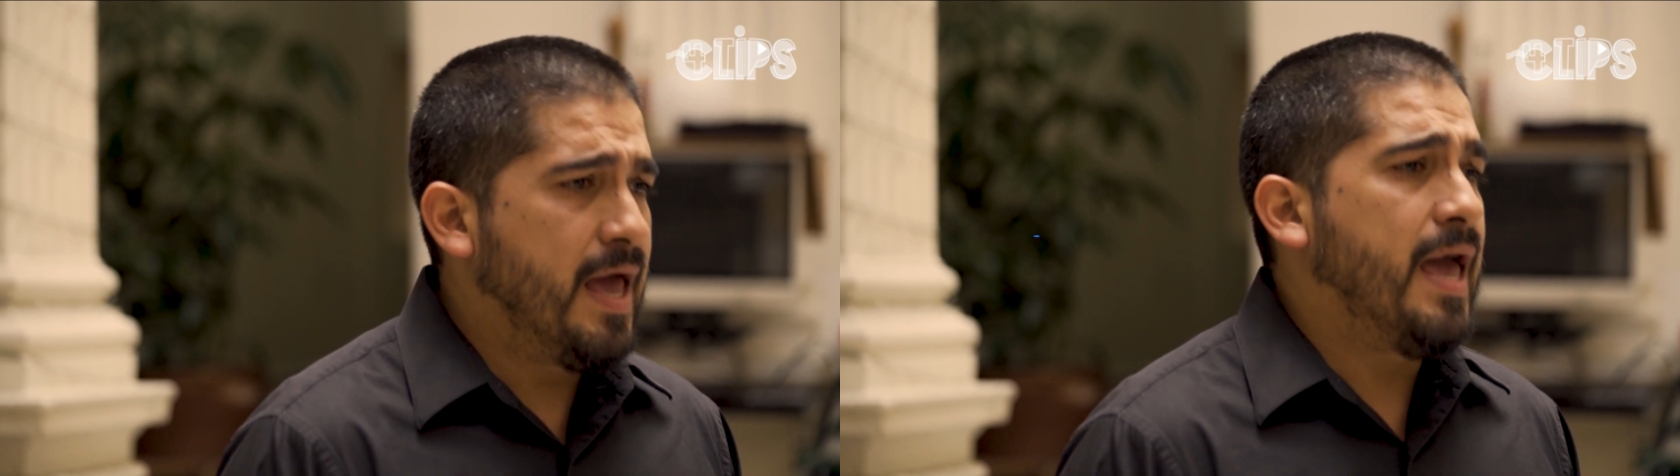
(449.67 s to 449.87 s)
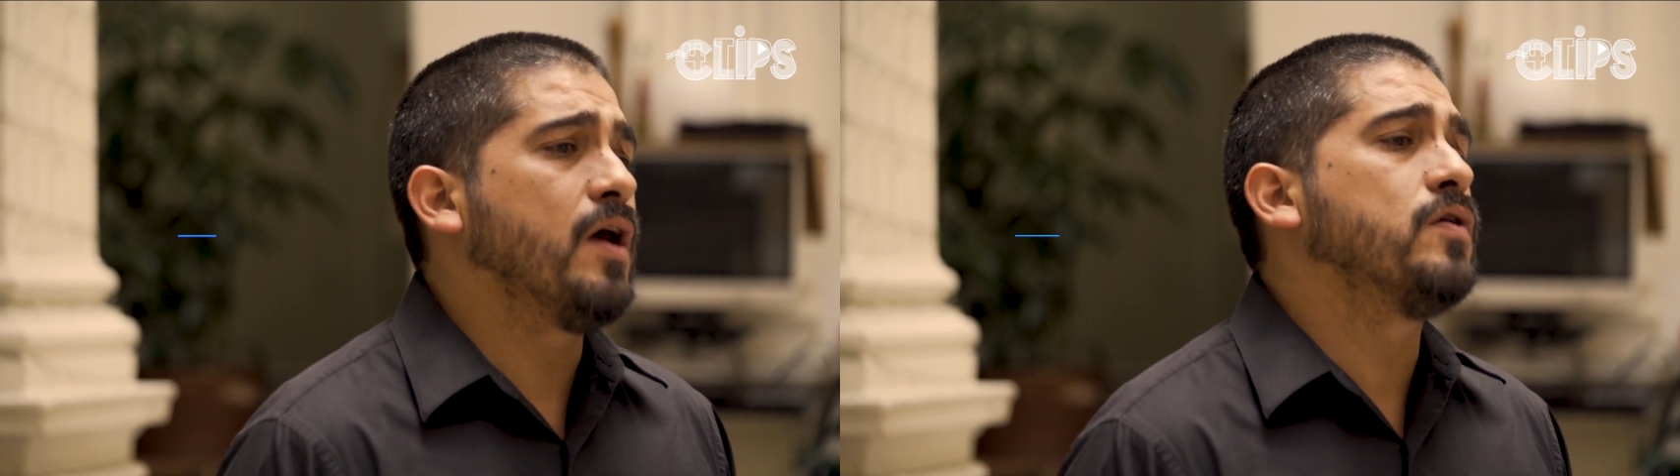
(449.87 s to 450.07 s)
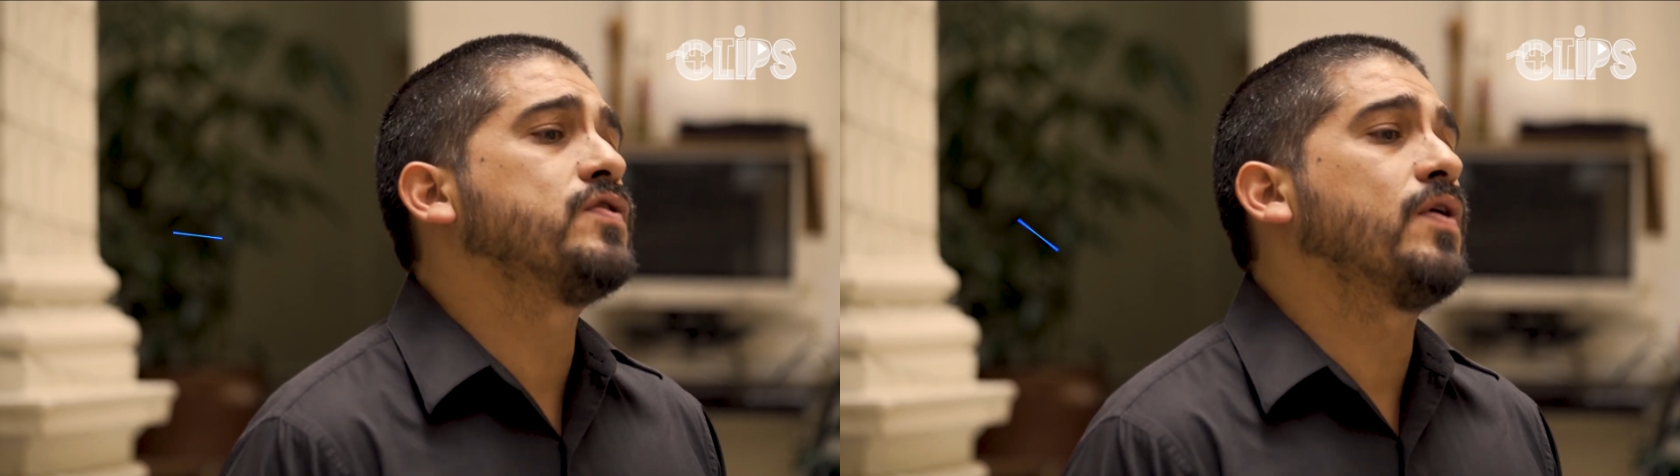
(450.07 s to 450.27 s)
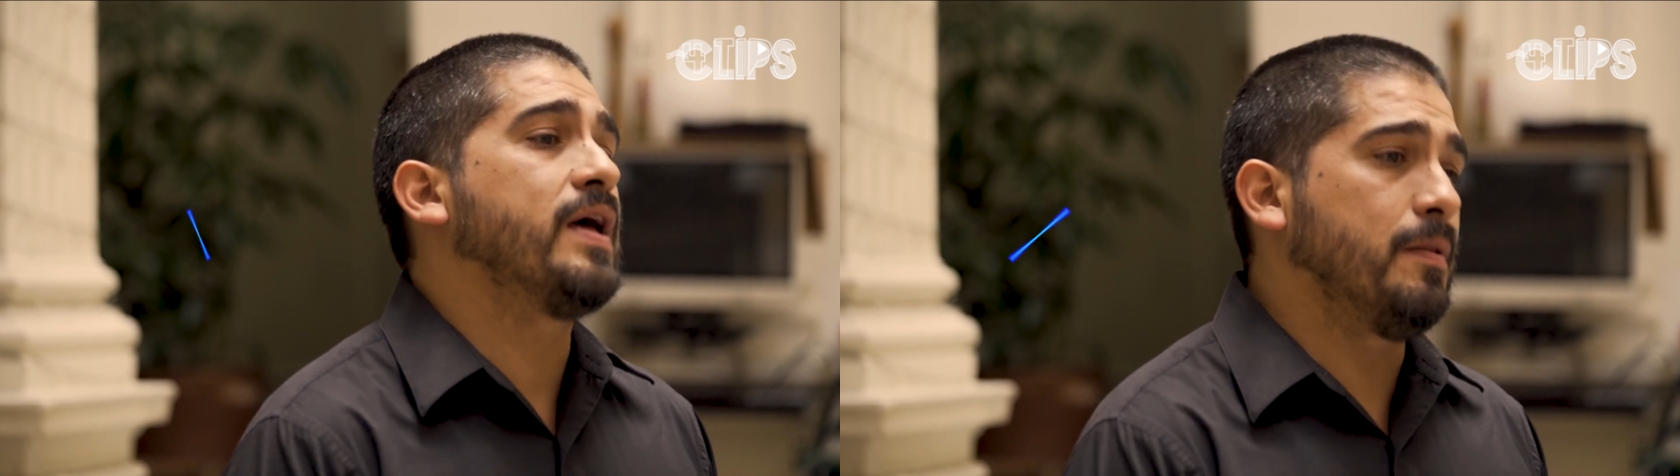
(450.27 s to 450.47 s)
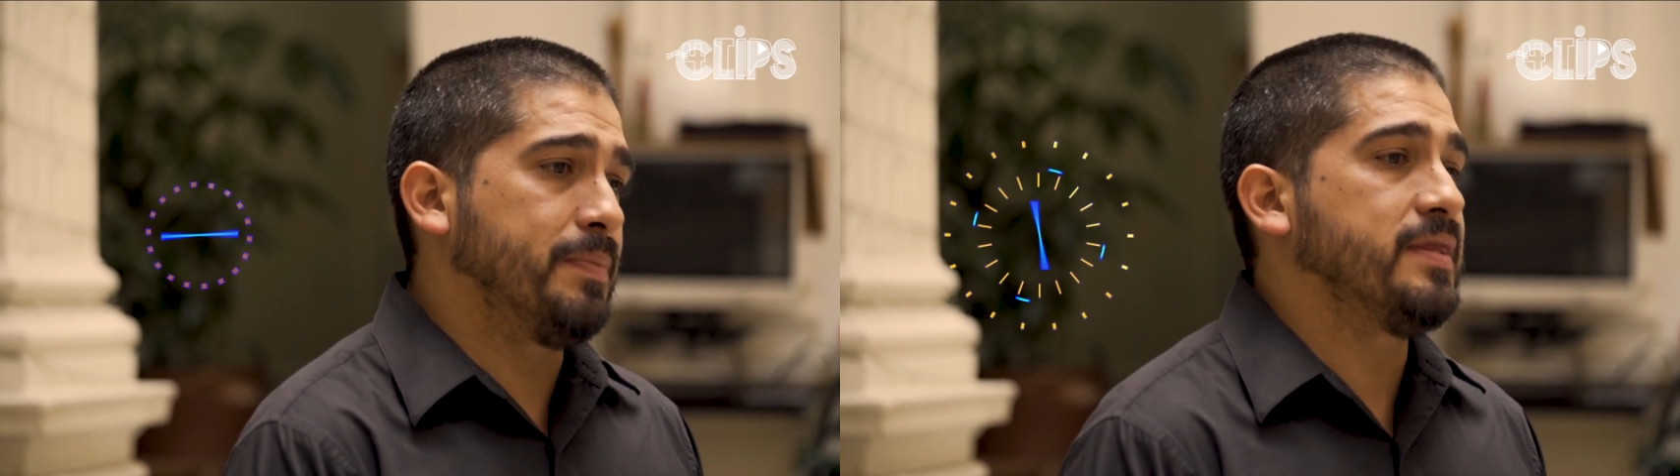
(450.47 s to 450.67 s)
and also
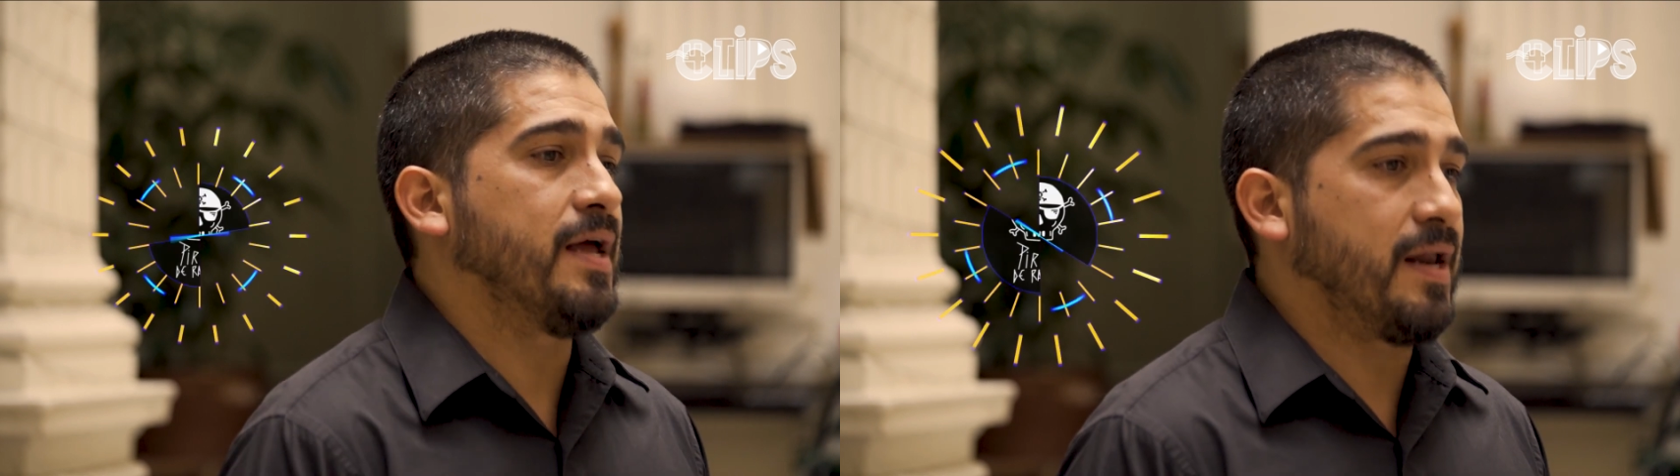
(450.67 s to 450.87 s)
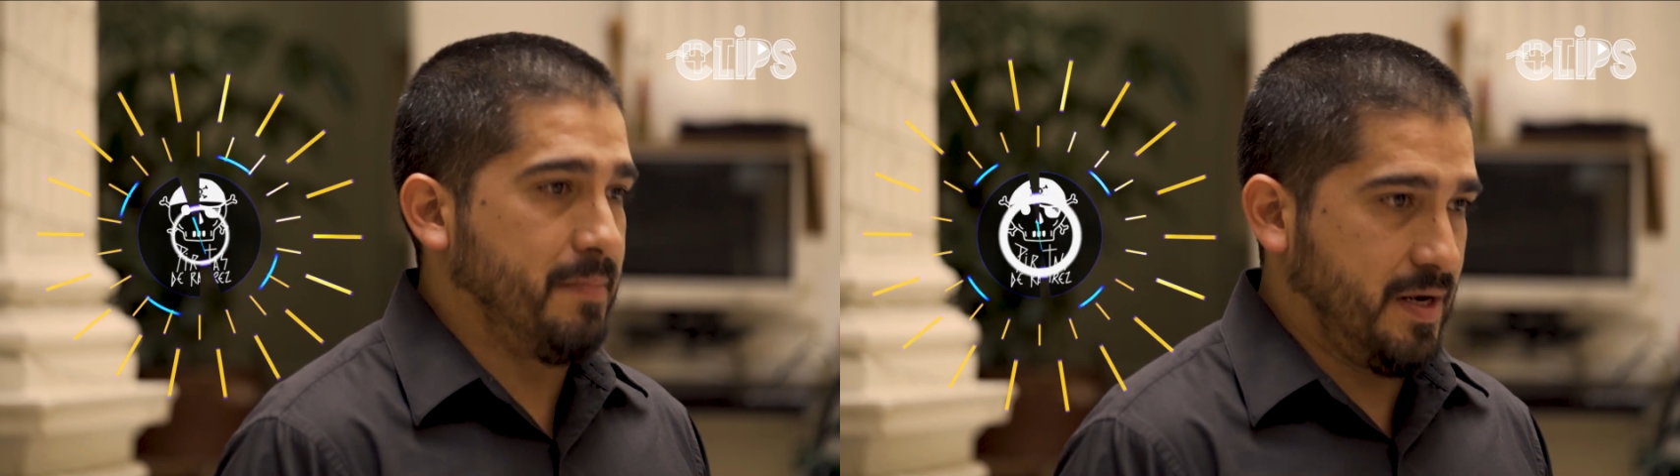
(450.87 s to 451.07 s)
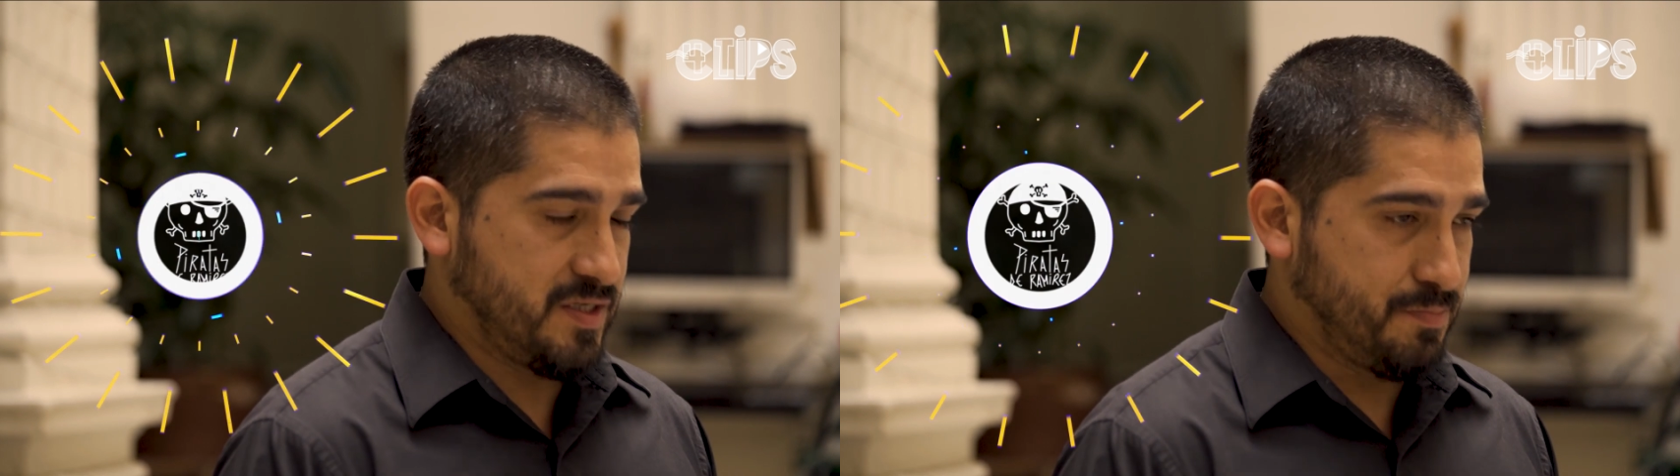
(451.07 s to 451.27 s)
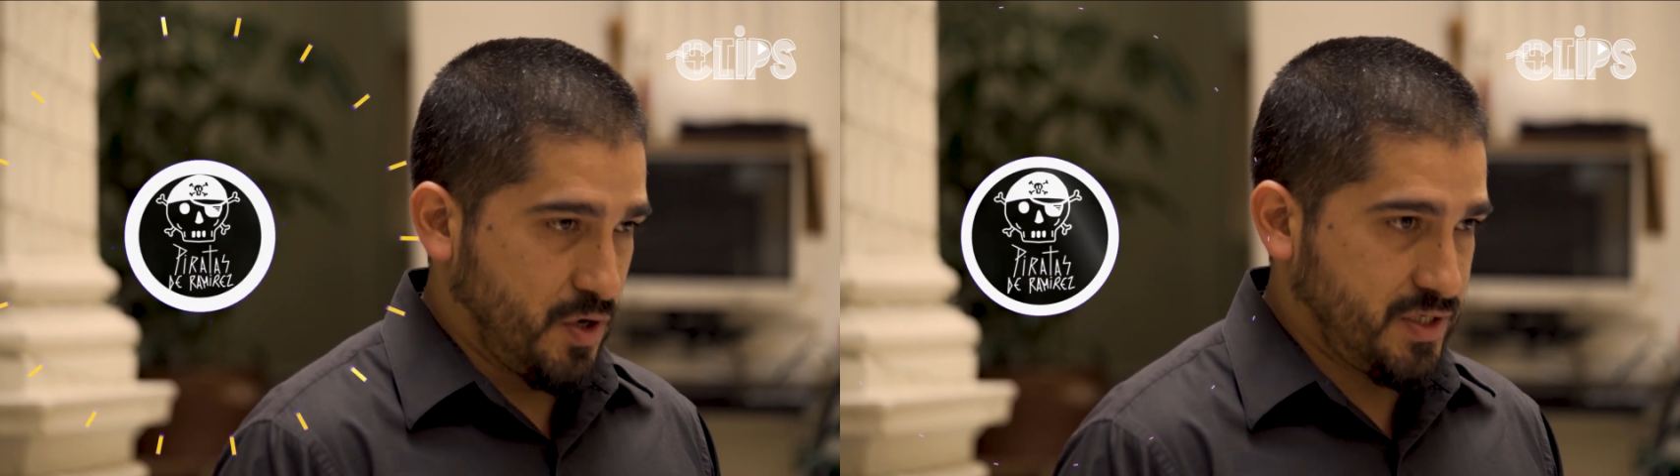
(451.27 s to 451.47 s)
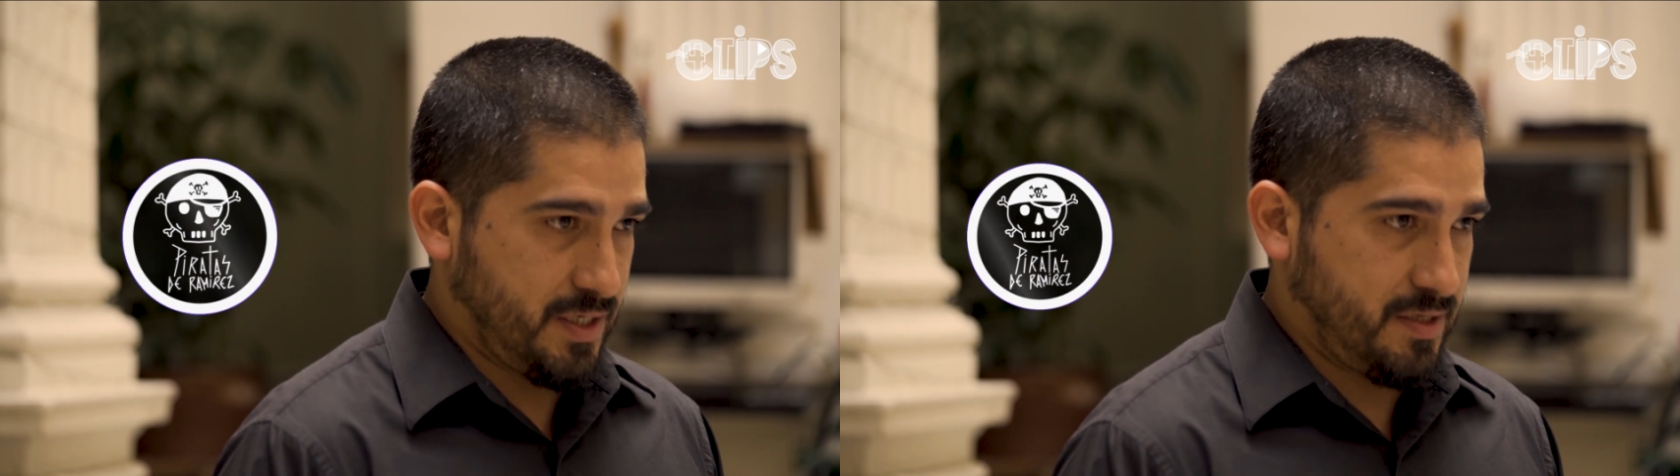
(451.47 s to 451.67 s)
helping the Ramirez
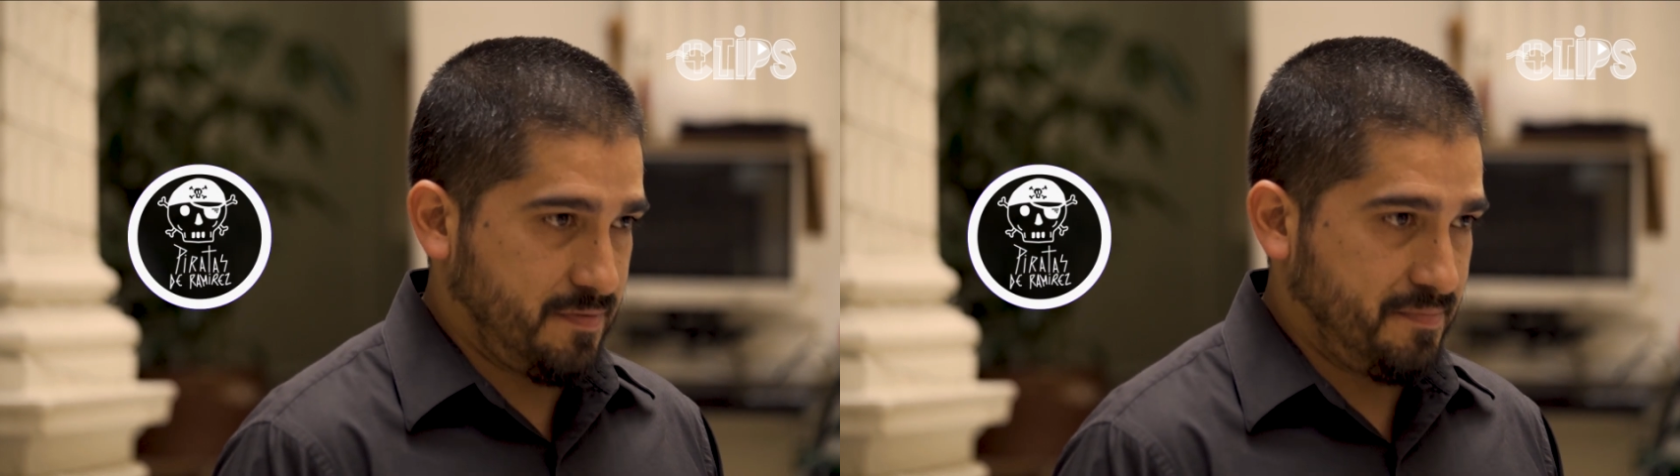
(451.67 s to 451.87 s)
project.